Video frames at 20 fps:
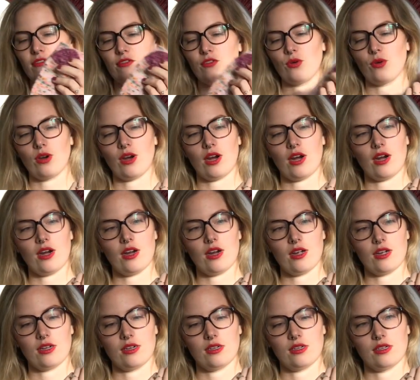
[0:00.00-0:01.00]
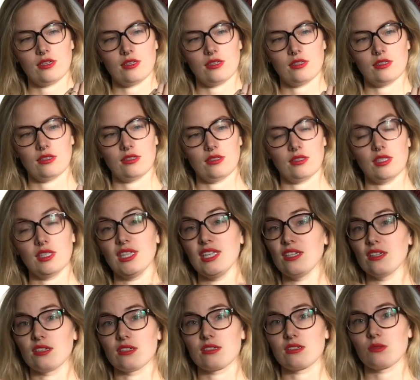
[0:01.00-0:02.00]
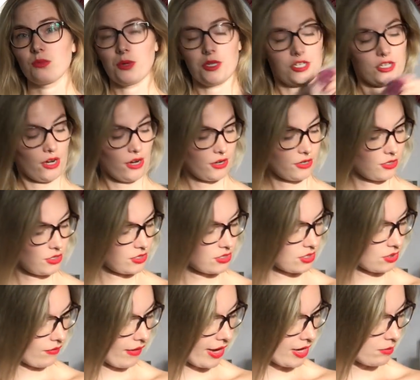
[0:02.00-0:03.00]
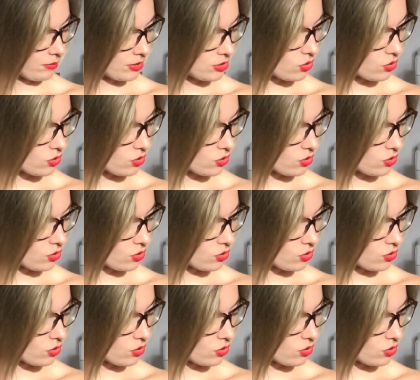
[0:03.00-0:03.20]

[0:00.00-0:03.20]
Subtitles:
for littles, which are just a random